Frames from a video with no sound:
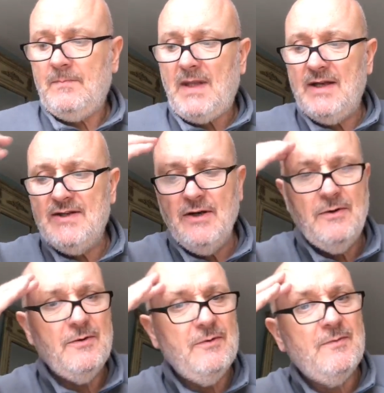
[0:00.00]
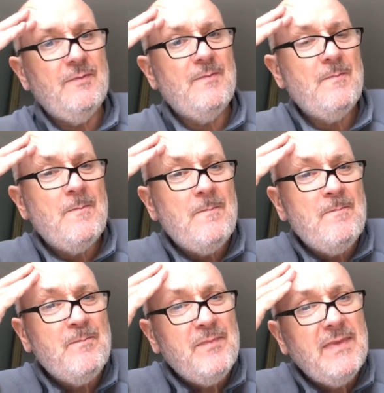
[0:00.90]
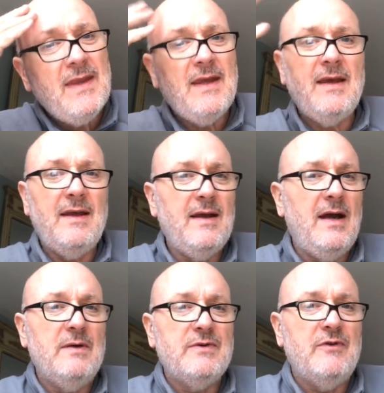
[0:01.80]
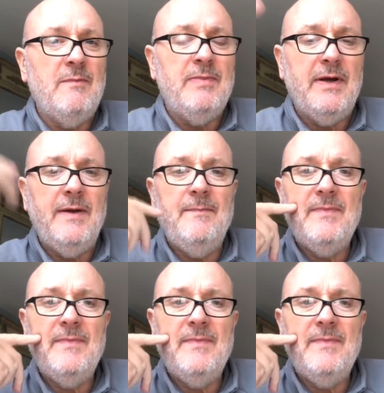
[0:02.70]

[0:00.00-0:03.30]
So I was grumpy.